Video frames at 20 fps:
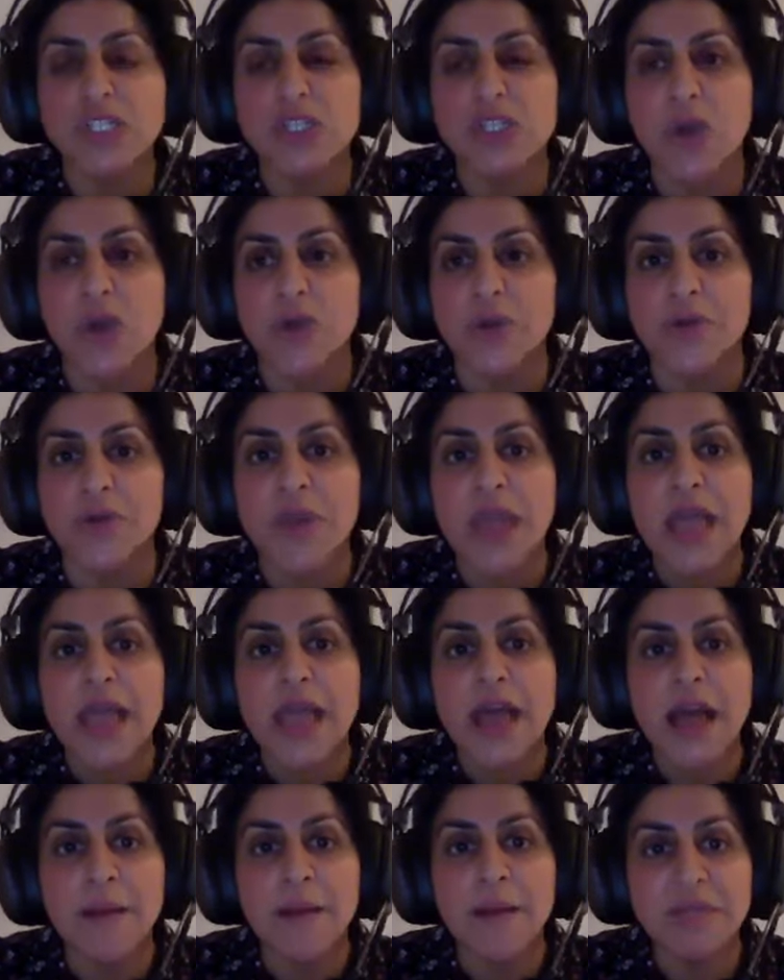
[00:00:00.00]
So
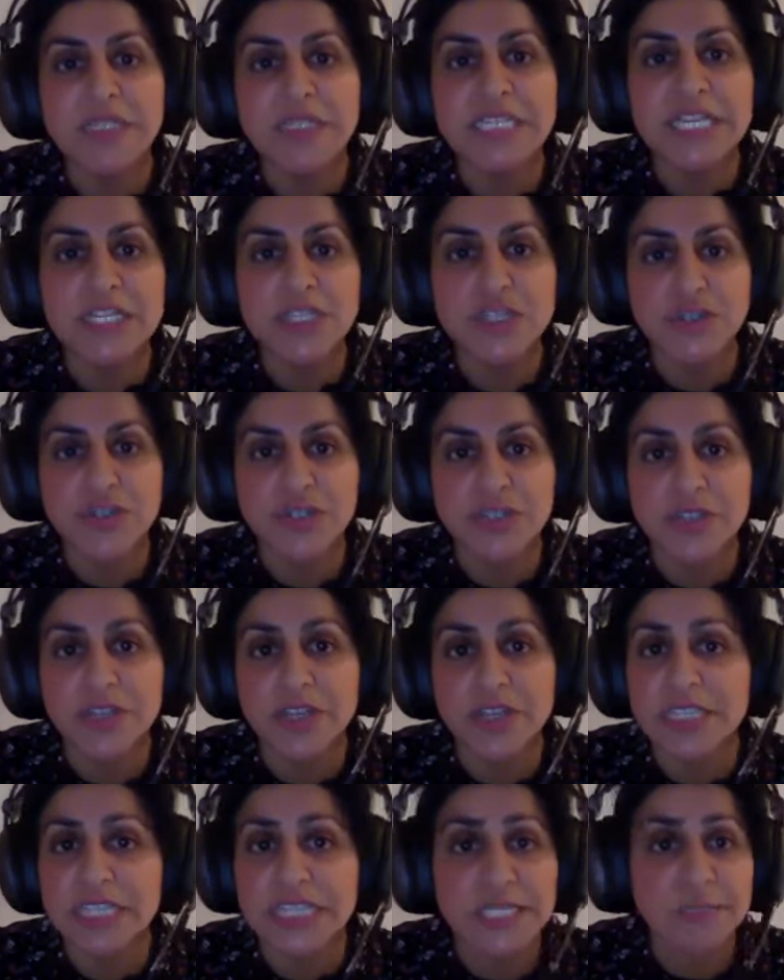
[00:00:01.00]
uh, Mondays through to
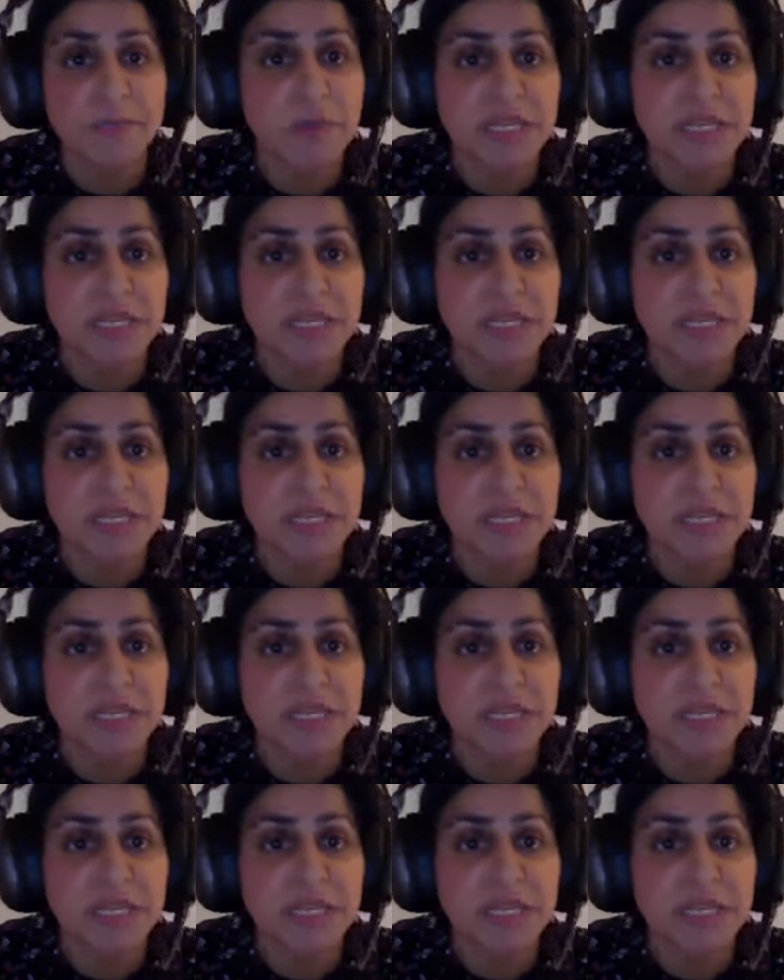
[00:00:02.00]
Thursdays.